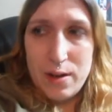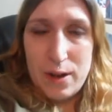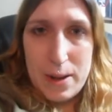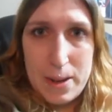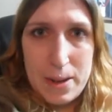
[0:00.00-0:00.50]

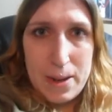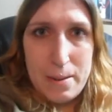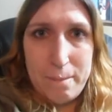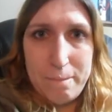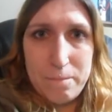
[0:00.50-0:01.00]

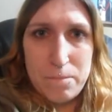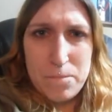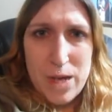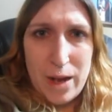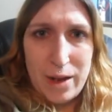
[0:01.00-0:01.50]

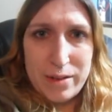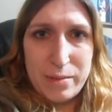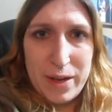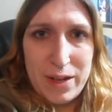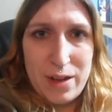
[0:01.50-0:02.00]
But I
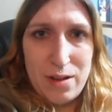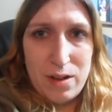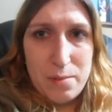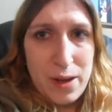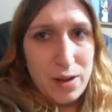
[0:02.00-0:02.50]
expect that'll
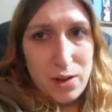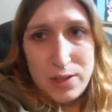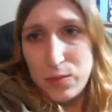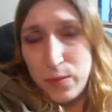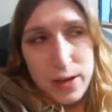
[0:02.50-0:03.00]
come back good
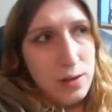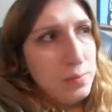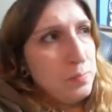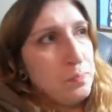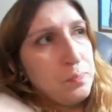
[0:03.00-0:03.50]
as well.
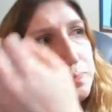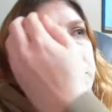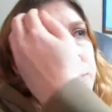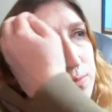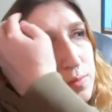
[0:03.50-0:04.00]

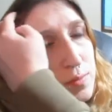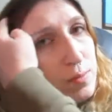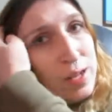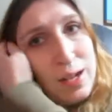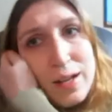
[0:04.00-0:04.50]

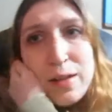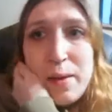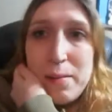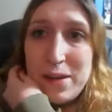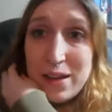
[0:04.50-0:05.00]
The
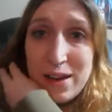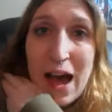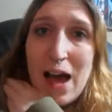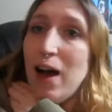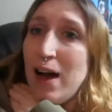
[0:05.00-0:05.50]
baby did
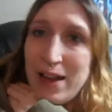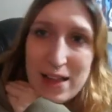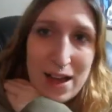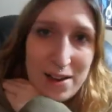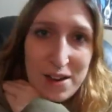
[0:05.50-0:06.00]
not hide
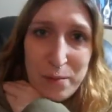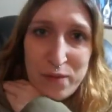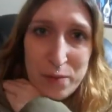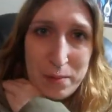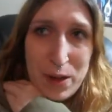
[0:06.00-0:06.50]
that nub
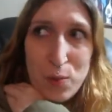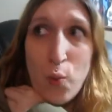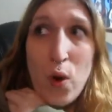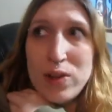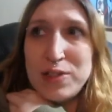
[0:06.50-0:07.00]
from me
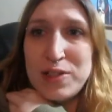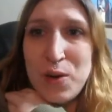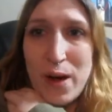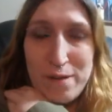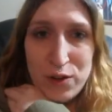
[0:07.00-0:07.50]

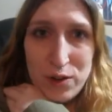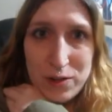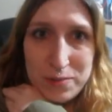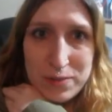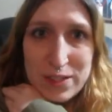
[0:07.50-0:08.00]

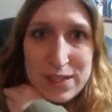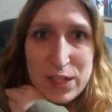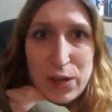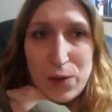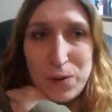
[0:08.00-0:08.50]
whatsoever,
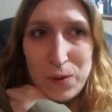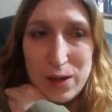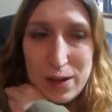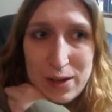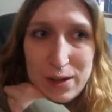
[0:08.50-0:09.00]
so
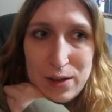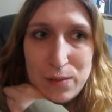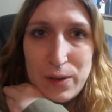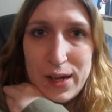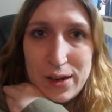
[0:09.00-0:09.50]

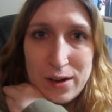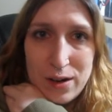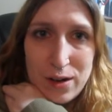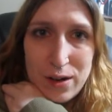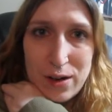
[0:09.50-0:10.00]
we
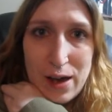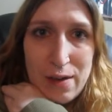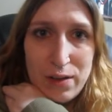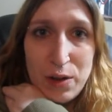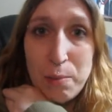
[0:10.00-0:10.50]
are
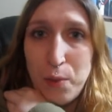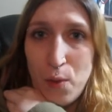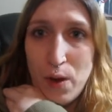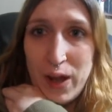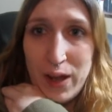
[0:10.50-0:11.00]
having a
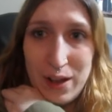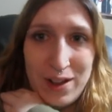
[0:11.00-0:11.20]
boy.